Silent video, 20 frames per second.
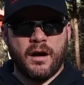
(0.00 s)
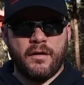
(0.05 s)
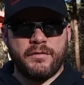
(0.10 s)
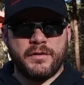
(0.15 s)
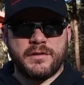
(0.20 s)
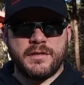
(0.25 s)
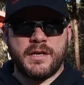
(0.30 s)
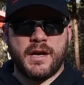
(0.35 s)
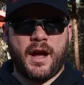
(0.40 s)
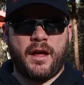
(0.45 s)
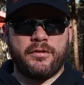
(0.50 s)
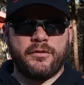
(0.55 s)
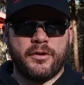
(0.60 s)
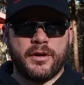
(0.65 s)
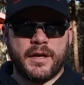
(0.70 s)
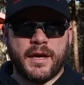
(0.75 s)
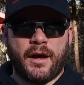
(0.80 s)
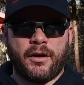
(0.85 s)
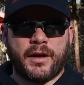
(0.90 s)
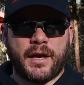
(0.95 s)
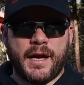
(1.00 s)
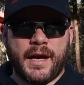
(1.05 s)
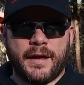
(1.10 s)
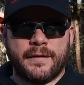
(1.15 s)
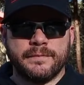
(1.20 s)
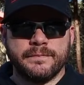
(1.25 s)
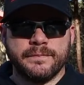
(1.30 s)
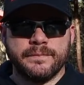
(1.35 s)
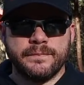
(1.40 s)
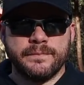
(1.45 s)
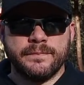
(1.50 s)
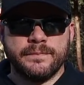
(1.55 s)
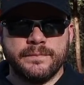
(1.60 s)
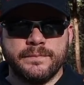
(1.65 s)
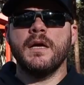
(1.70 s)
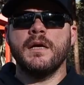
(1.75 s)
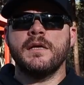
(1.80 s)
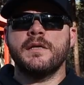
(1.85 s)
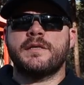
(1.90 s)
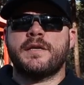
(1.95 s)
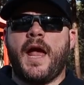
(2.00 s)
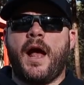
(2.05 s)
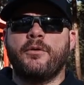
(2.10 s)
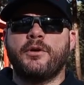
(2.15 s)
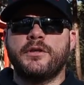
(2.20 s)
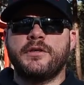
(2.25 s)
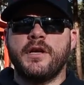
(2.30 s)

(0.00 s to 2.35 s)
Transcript: of the TI 30 cal can. Sound